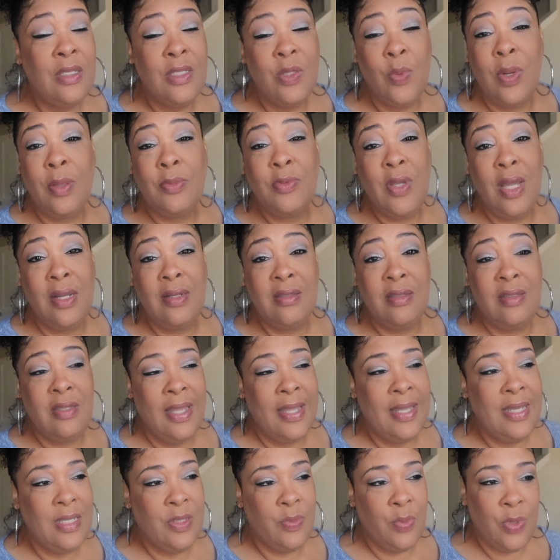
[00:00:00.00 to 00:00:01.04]
so what i'm trying to
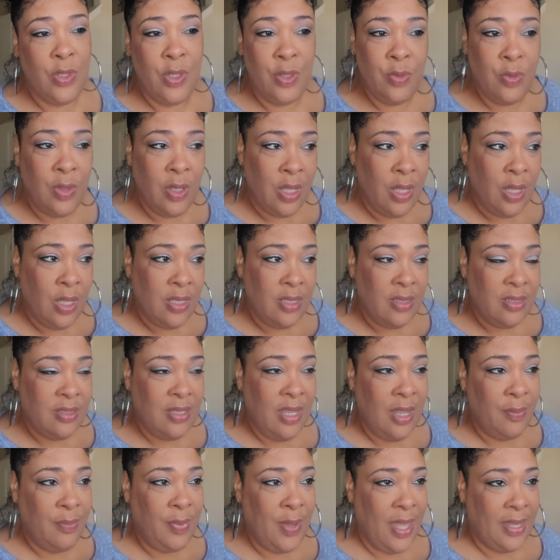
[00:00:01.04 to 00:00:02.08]
say is when you
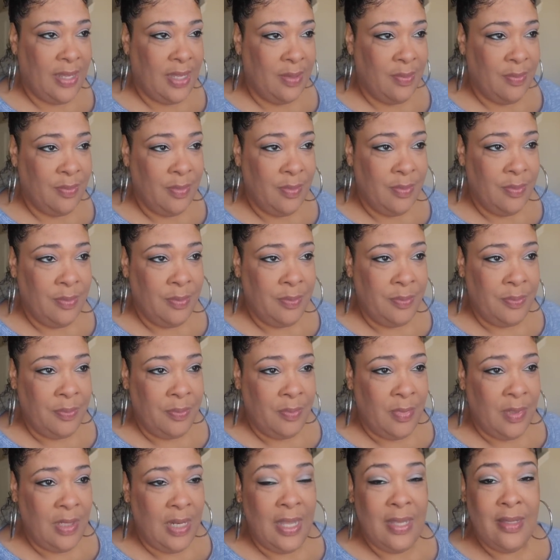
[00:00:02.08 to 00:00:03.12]
step back and
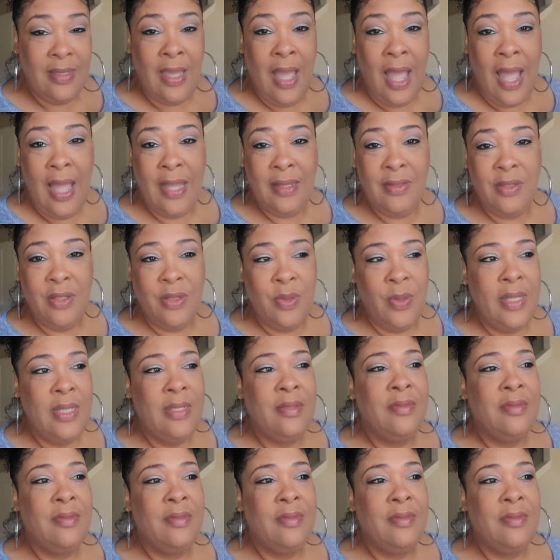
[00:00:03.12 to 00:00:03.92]
let god do